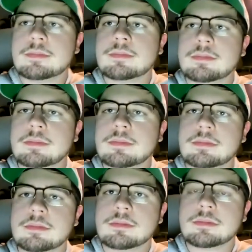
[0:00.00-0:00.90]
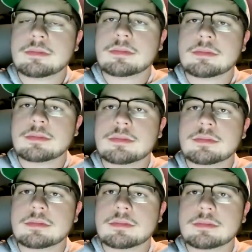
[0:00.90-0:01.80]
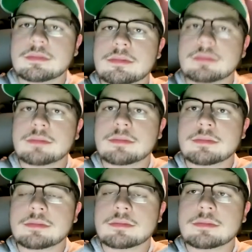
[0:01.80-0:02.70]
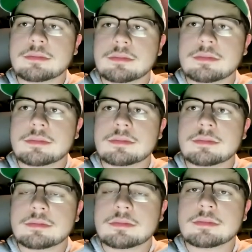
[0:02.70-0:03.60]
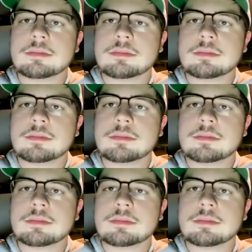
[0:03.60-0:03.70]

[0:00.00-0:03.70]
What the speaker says: [no speech]